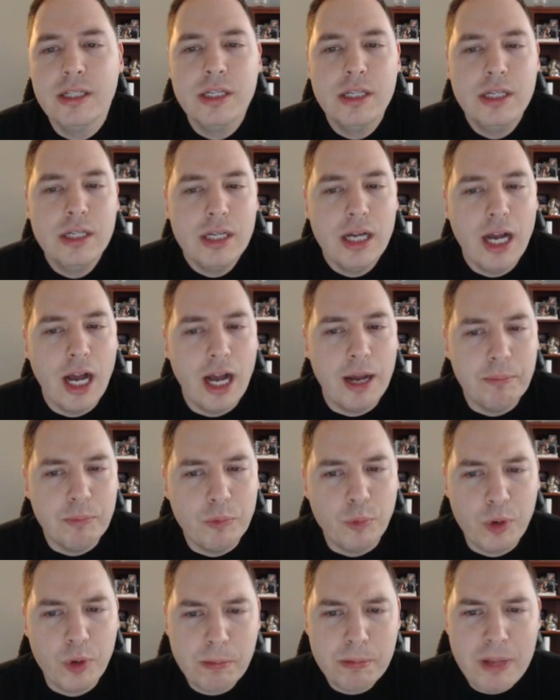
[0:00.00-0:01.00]

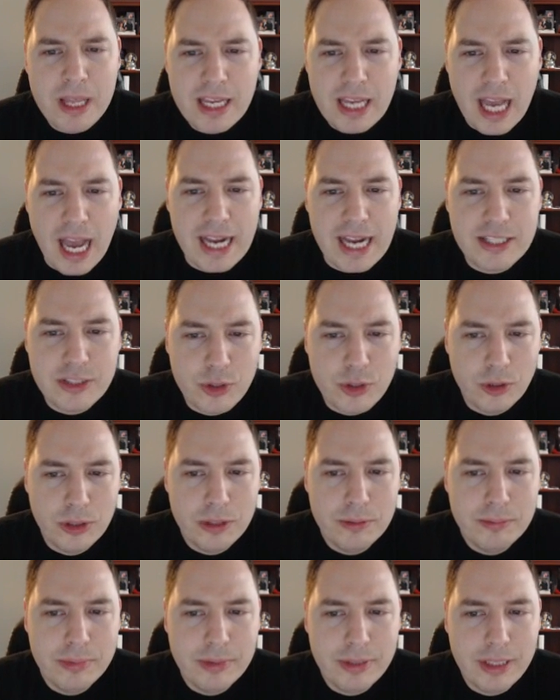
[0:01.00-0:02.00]
We're playing Ice
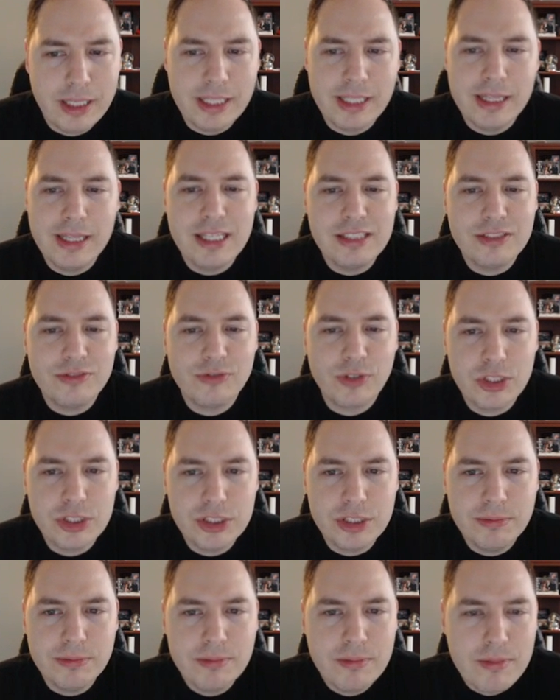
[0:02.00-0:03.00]
Golem in this version.